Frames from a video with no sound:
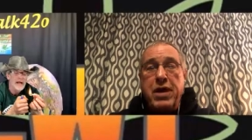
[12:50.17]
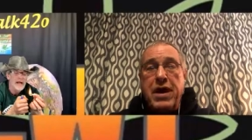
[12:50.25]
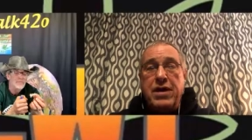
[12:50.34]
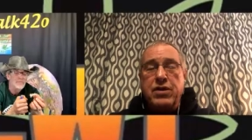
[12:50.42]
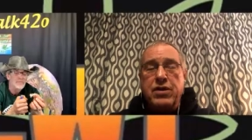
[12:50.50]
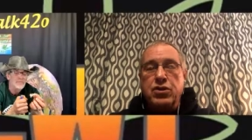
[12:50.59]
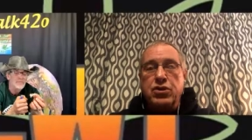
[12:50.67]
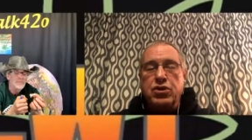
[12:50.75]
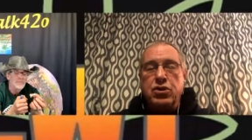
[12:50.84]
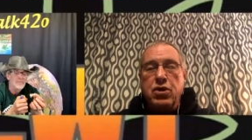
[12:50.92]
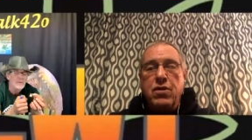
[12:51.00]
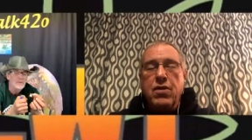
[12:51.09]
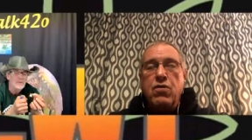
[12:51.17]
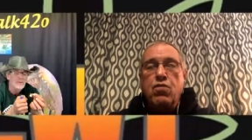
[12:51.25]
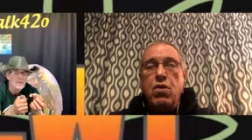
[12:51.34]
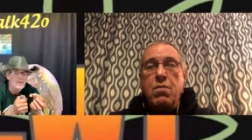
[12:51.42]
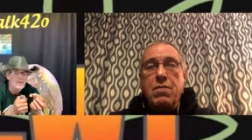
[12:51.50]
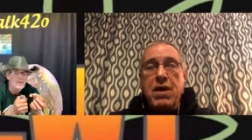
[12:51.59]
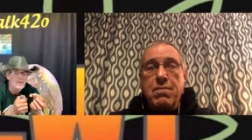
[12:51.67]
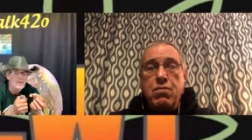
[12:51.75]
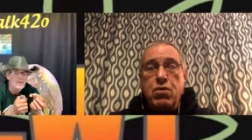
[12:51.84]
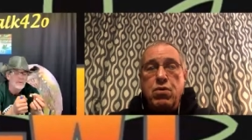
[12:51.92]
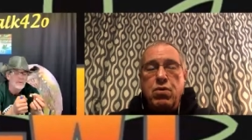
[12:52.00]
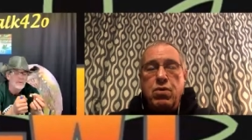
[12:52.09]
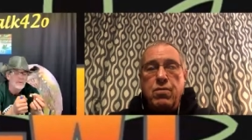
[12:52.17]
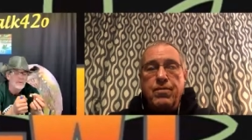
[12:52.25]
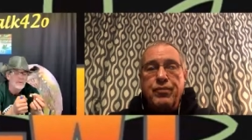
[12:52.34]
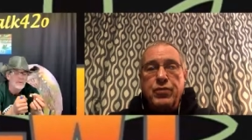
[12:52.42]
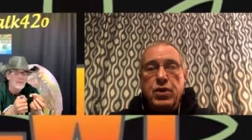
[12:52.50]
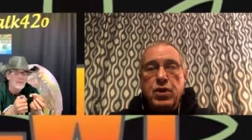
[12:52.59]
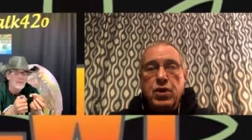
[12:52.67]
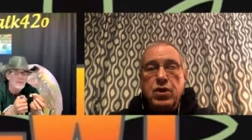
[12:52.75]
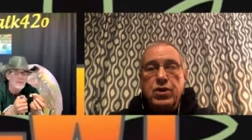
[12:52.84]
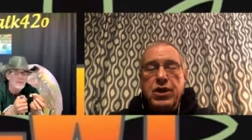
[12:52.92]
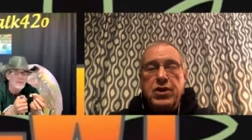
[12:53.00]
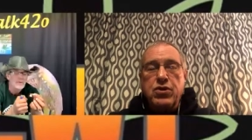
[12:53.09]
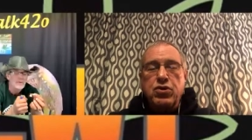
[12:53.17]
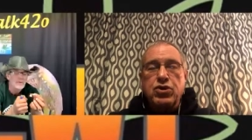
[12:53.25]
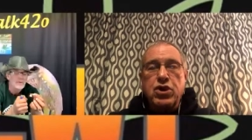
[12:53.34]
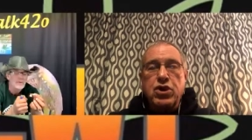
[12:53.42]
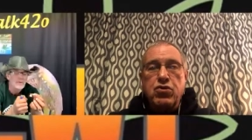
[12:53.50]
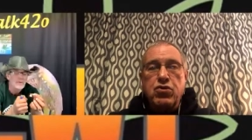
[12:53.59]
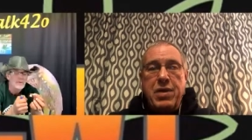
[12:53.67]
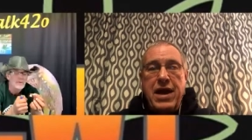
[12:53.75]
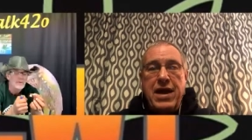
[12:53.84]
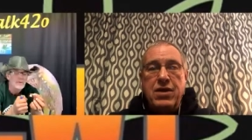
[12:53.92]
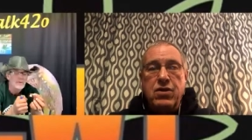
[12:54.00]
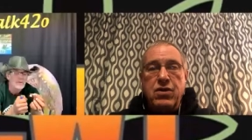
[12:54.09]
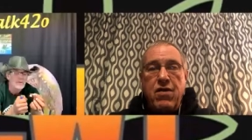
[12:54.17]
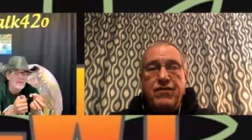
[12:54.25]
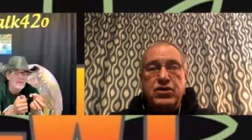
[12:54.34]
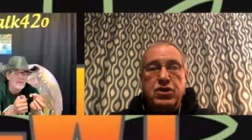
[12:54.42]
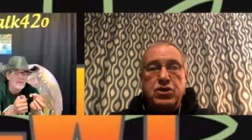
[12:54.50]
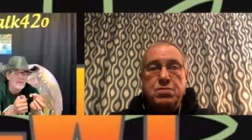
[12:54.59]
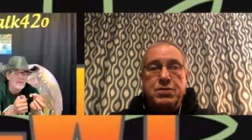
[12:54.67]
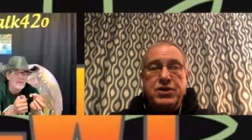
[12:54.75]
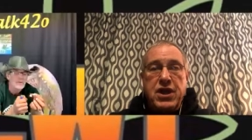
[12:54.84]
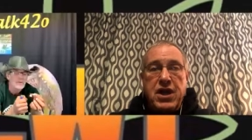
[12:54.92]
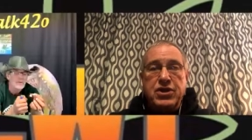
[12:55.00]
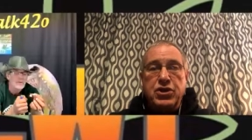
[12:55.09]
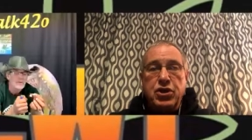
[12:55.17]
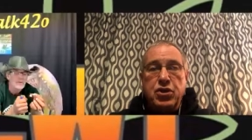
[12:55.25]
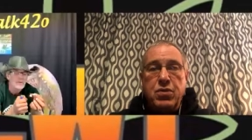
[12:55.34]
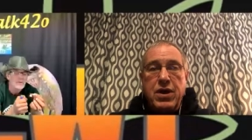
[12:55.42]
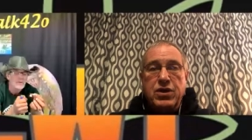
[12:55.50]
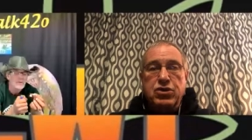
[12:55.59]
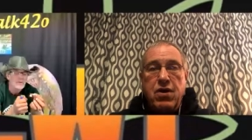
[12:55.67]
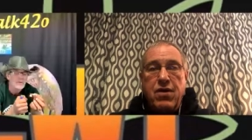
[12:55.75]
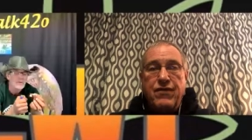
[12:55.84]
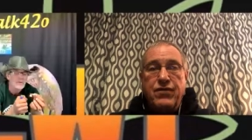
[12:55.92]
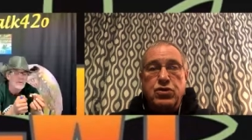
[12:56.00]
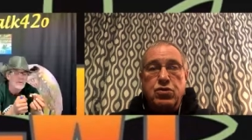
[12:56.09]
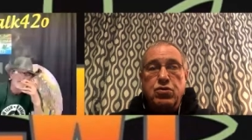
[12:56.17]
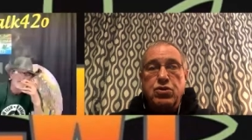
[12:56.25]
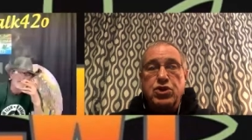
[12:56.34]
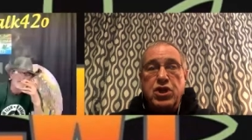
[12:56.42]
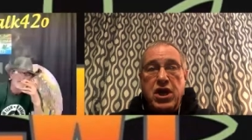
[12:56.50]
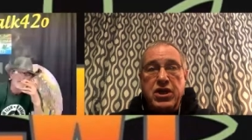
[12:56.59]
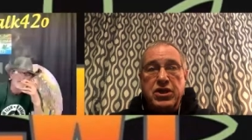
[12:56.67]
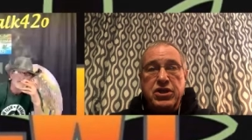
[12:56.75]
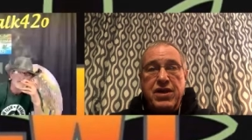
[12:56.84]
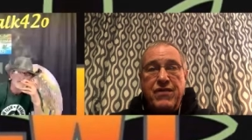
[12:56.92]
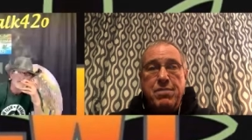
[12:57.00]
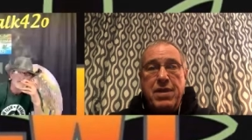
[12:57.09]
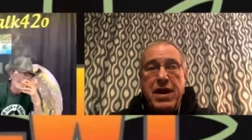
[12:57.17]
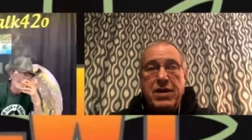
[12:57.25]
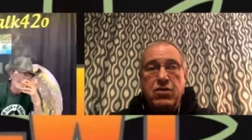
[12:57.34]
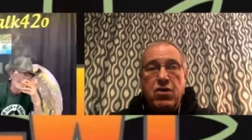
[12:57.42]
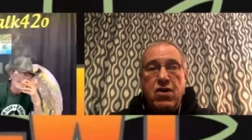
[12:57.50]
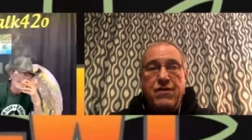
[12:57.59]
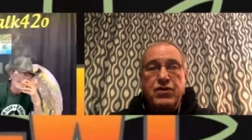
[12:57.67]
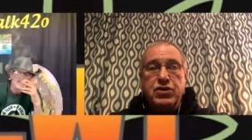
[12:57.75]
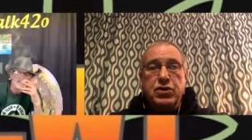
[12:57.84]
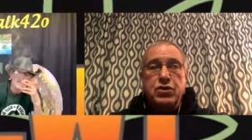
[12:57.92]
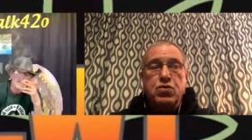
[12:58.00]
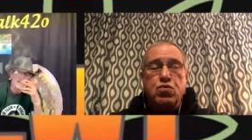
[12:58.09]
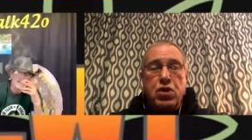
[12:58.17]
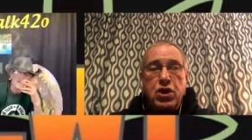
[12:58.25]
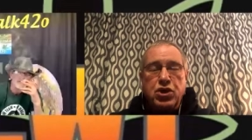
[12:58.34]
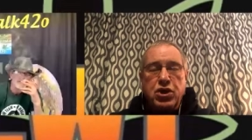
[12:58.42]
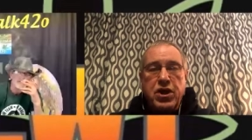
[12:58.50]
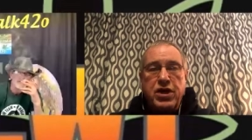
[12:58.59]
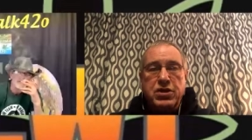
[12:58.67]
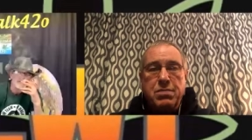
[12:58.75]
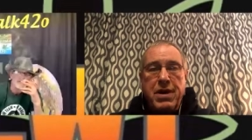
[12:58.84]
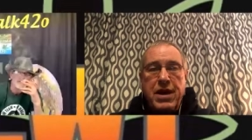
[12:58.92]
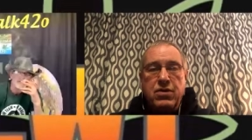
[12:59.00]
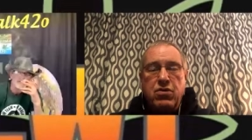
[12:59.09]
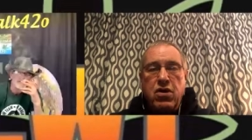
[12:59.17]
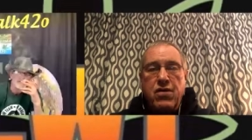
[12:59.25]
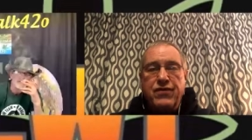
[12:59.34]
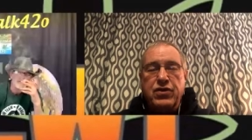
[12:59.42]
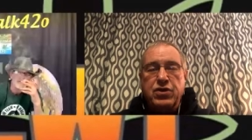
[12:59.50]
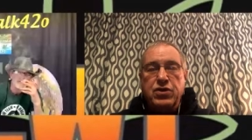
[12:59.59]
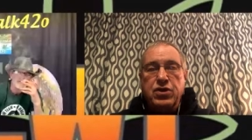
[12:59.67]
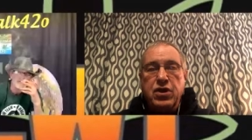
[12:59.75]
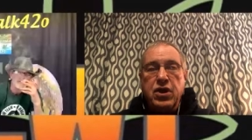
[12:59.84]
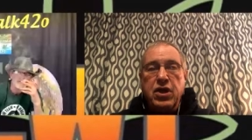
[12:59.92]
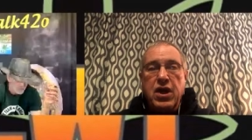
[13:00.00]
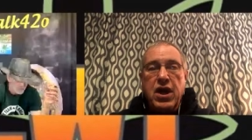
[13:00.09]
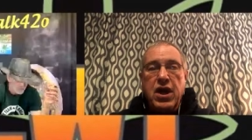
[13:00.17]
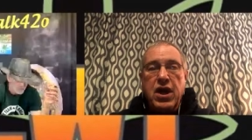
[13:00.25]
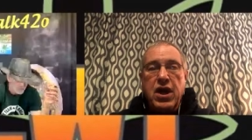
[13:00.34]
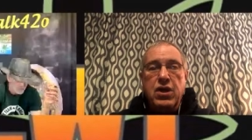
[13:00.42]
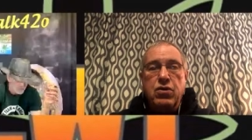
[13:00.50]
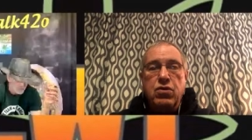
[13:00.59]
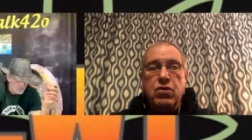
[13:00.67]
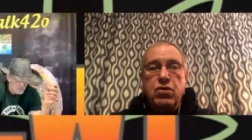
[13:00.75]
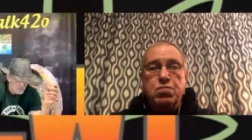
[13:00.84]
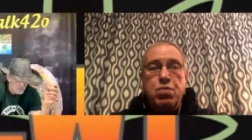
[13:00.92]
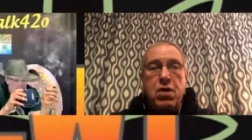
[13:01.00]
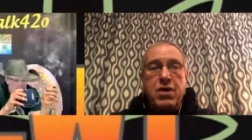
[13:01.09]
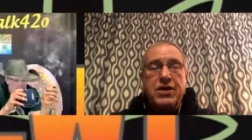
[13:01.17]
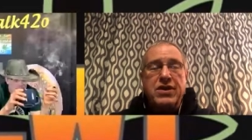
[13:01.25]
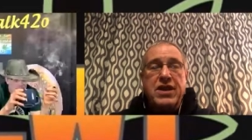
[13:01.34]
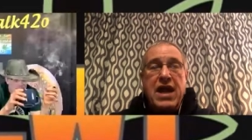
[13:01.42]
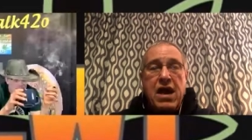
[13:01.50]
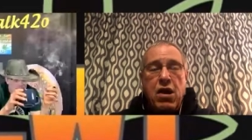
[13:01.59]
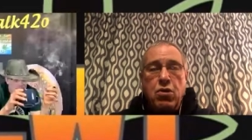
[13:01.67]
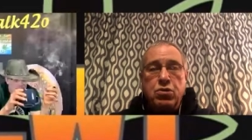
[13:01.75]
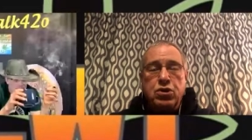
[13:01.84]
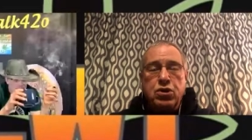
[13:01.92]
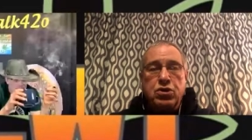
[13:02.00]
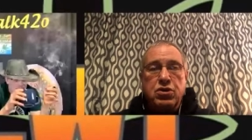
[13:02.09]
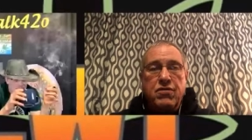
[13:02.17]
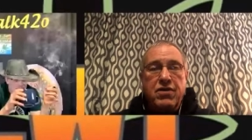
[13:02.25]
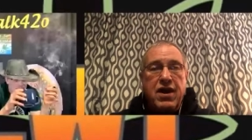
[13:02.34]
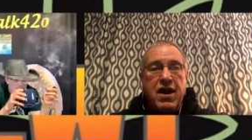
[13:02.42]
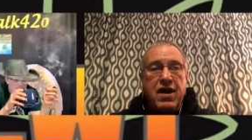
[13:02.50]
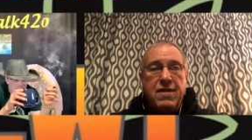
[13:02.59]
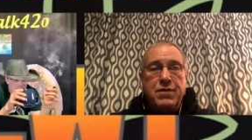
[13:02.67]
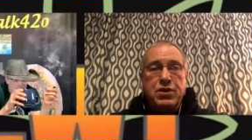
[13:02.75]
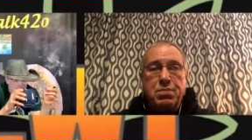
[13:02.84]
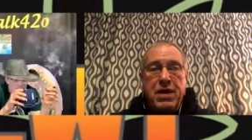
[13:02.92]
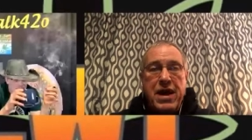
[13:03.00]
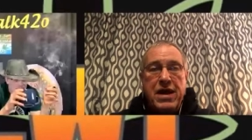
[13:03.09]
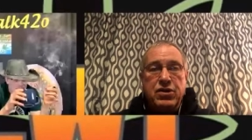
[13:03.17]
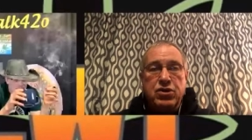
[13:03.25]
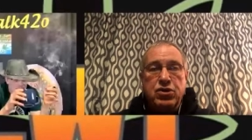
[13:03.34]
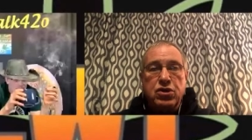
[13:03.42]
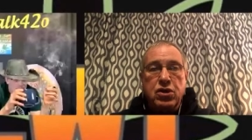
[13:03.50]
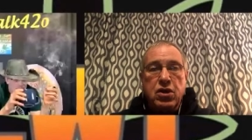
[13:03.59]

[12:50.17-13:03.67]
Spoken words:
patents. Remember that there's other patent offices besides the U.S. office. So the Chinese have a patent office, and Russia has a patent office, and there's probably thousands of cannabis patents